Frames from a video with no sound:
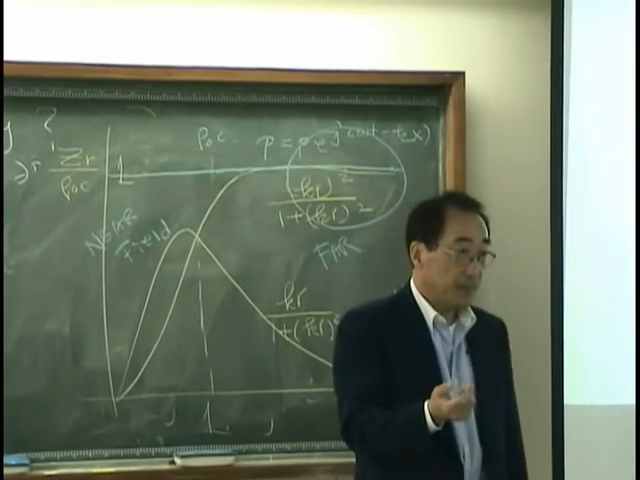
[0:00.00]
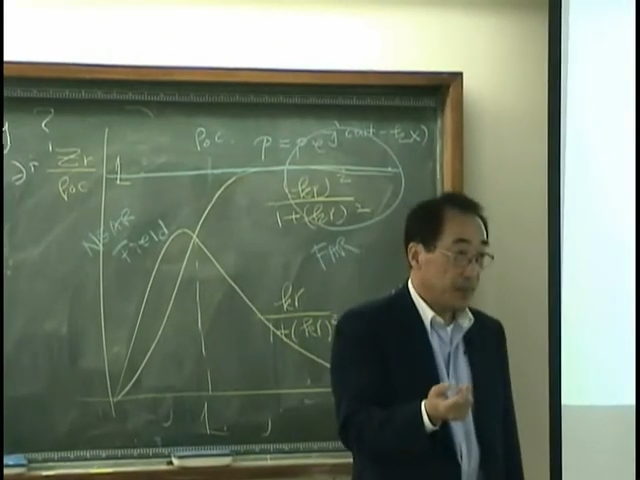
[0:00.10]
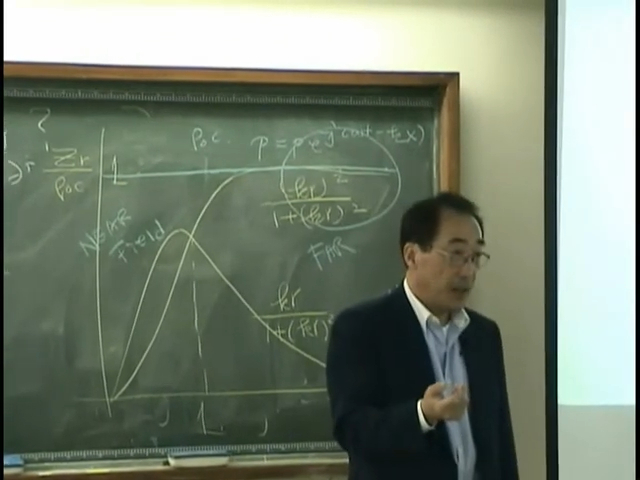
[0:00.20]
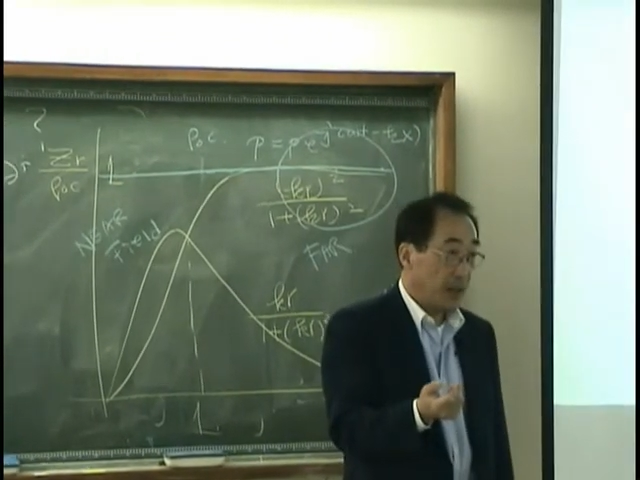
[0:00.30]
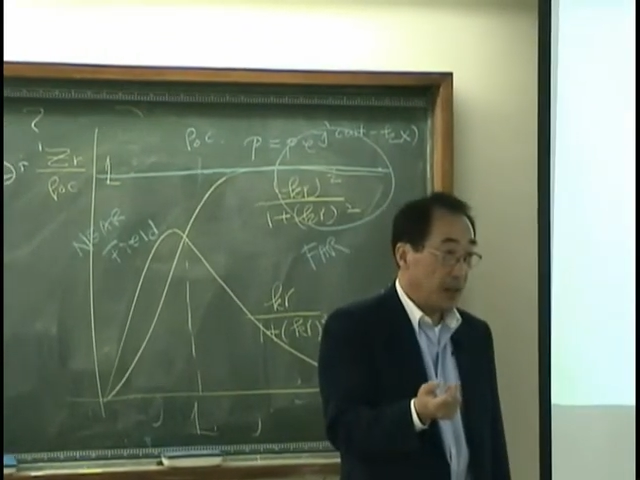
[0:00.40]

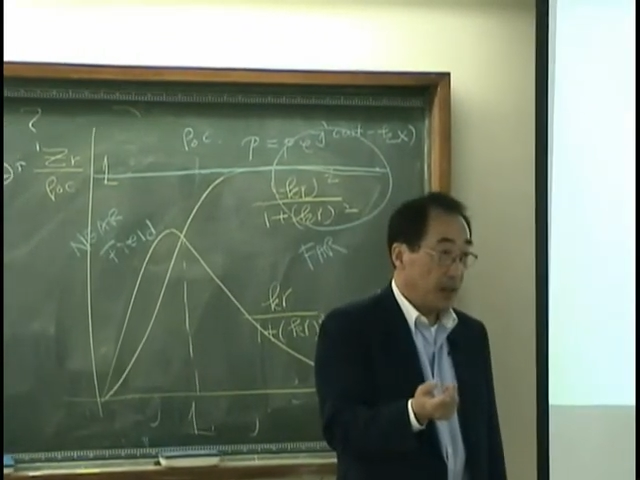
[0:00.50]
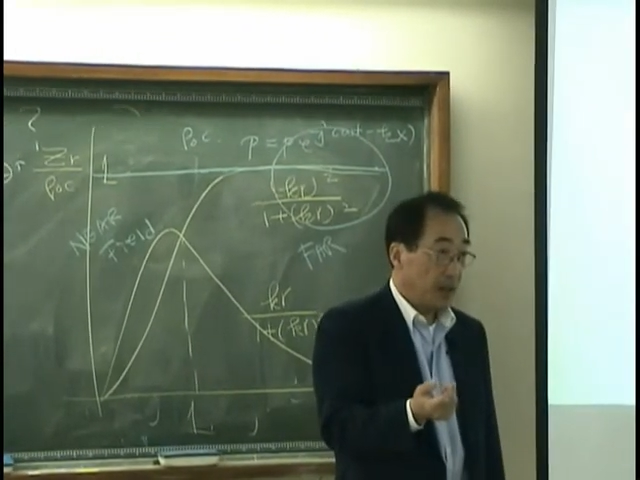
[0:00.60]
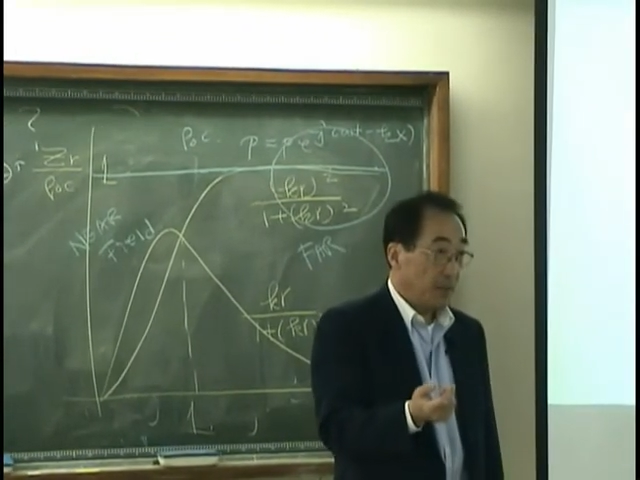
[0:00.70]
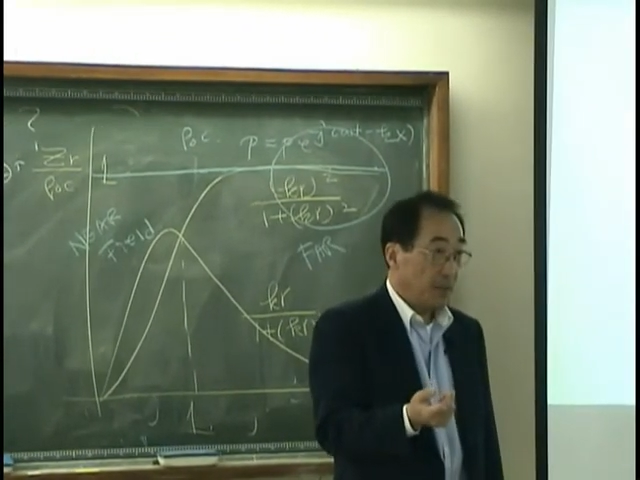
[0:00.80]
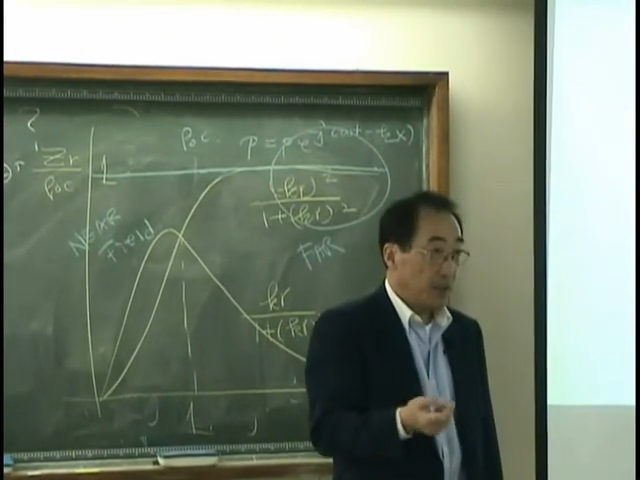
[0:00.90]
Okay?
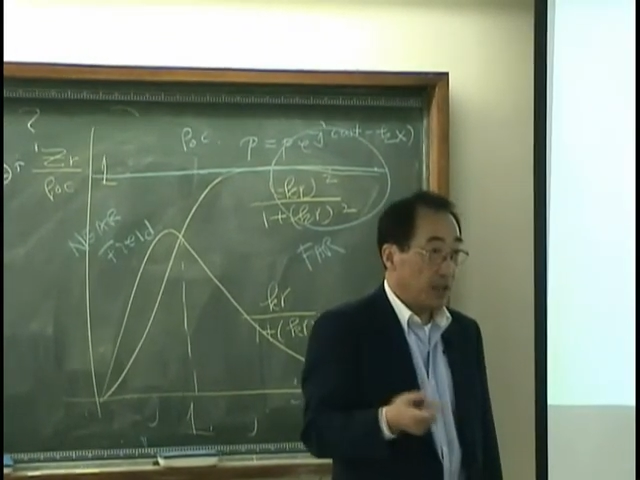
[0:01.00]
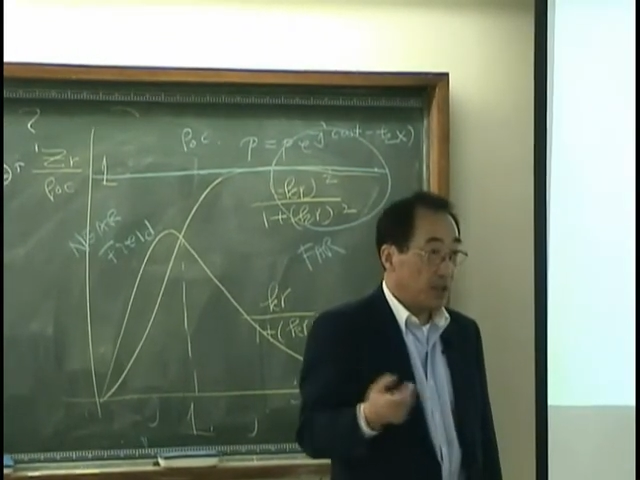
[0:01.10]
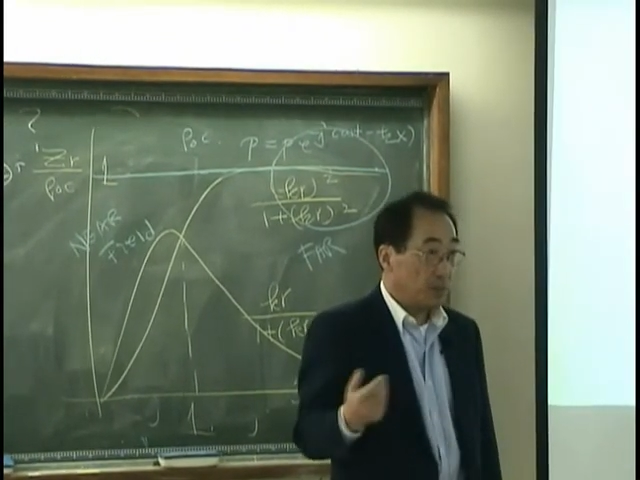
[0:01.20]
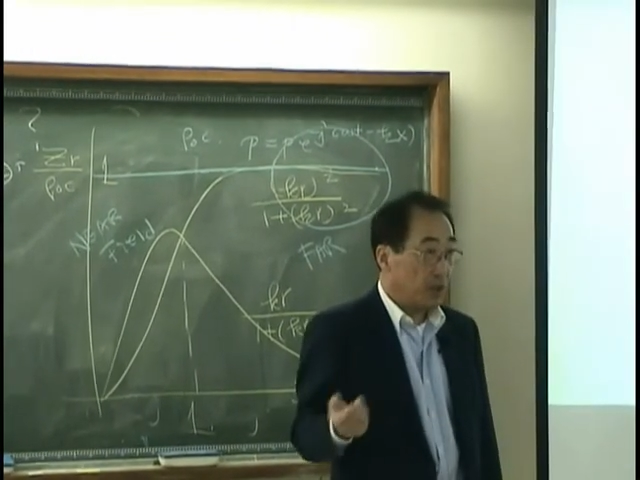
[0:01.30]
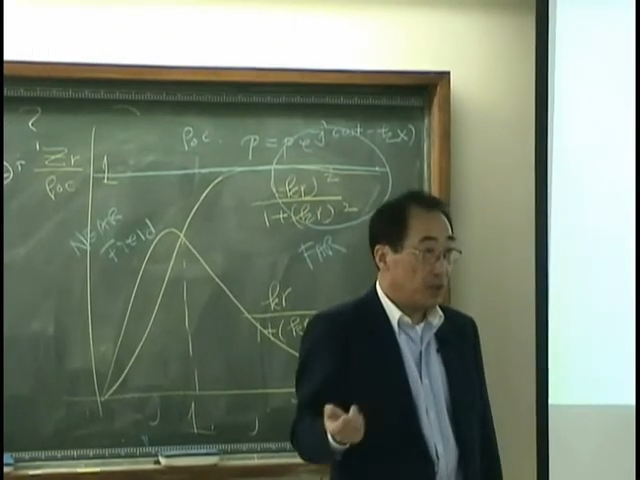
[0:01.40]
But in the
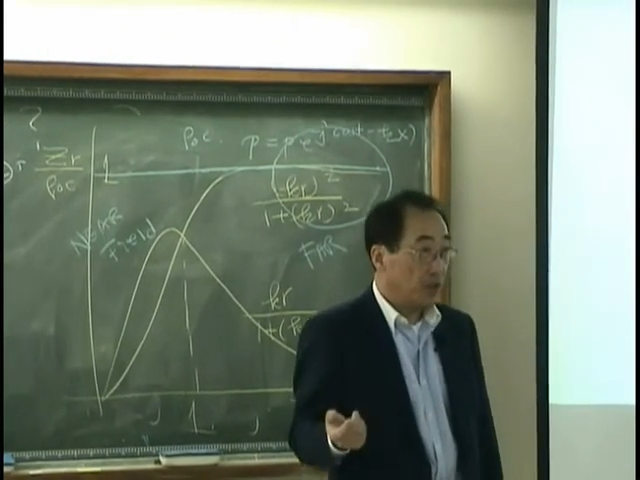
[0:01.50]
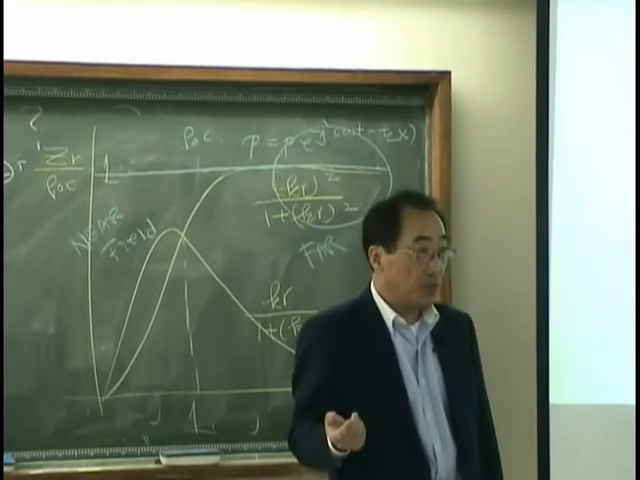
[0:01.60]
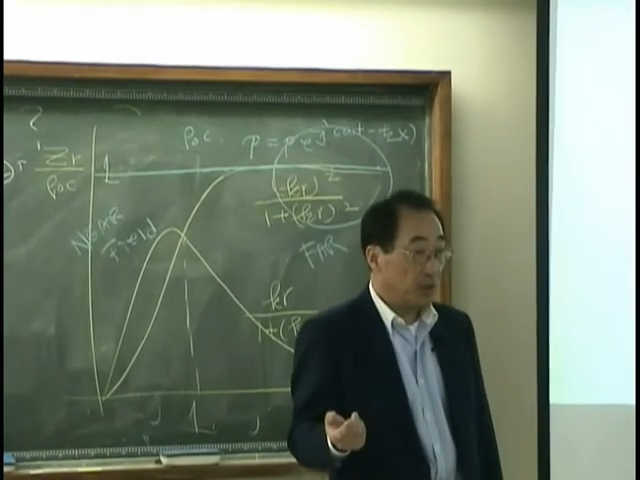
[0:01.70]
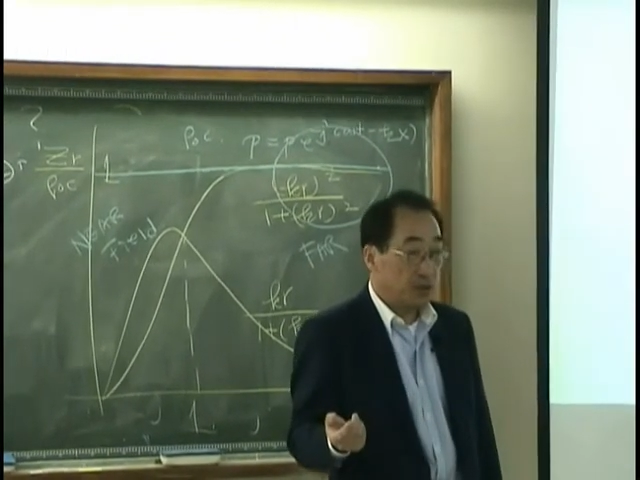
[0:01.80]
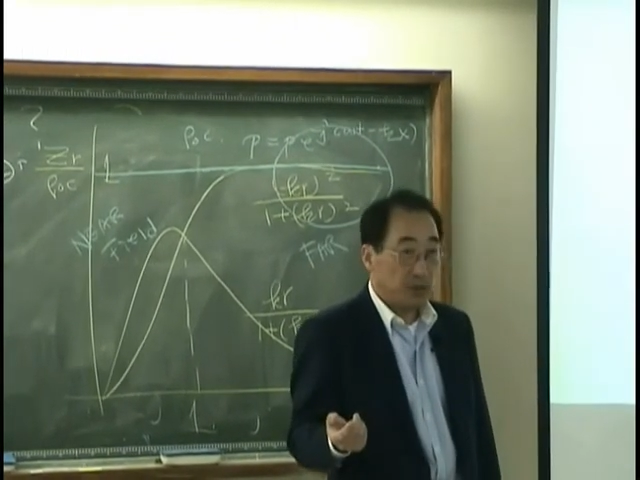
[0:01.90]
midterm
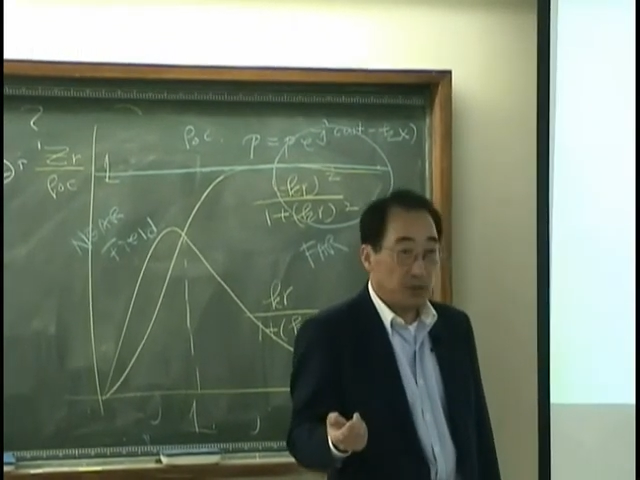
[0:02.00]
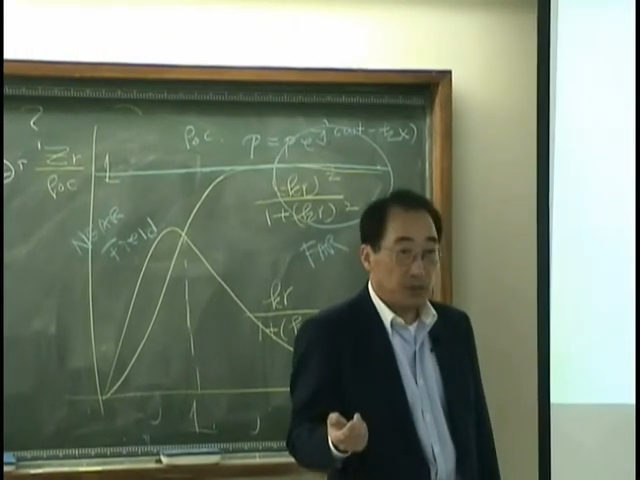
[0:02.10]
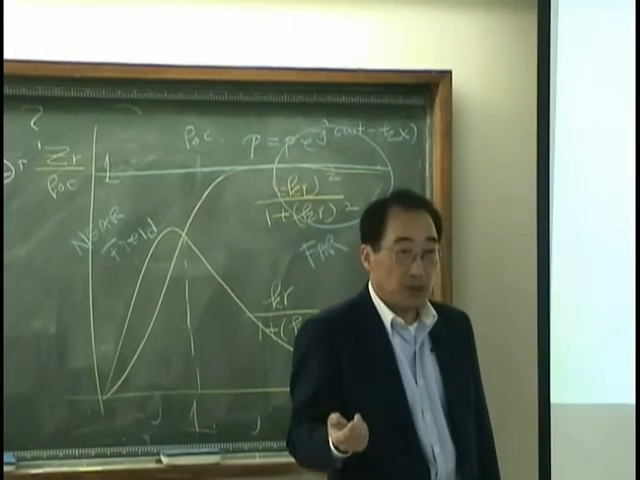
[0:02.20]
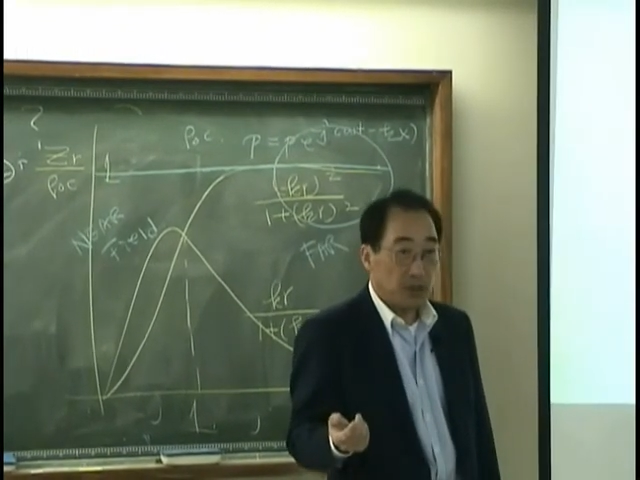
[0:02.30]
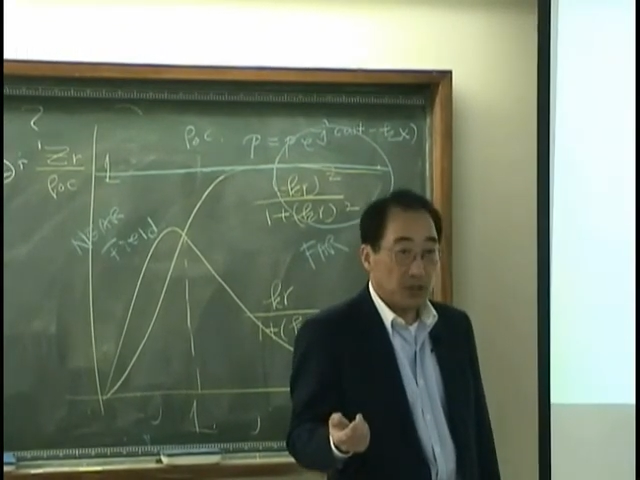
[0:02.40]

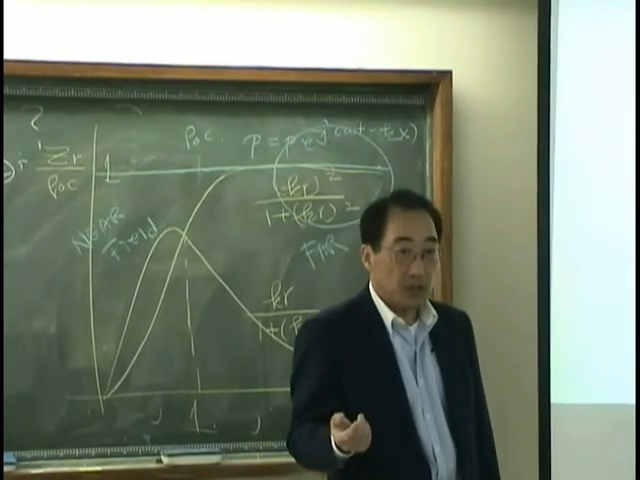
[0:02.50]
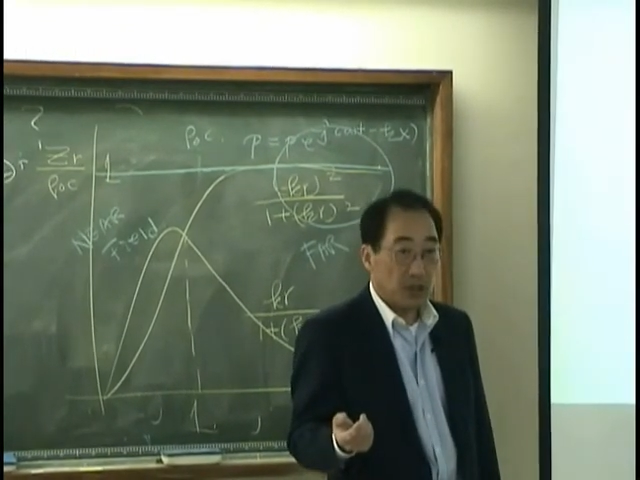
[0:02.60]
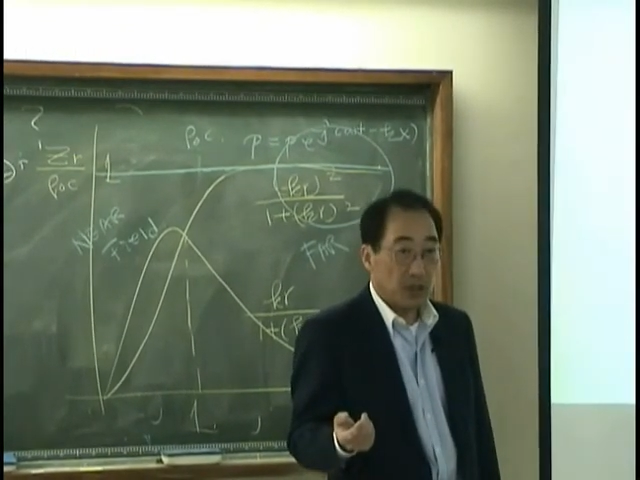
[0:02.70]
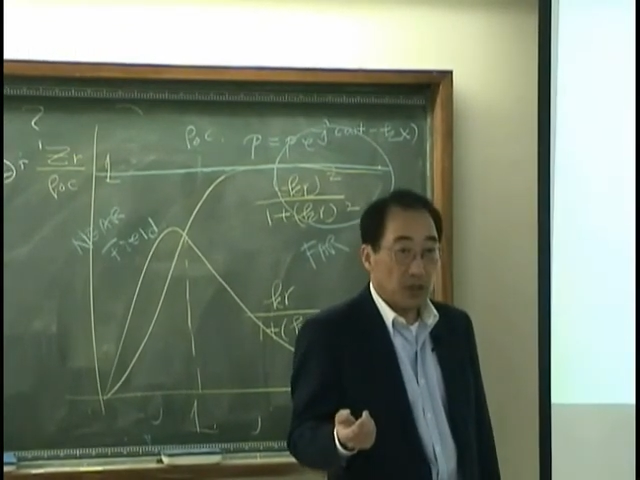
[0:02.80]
examination,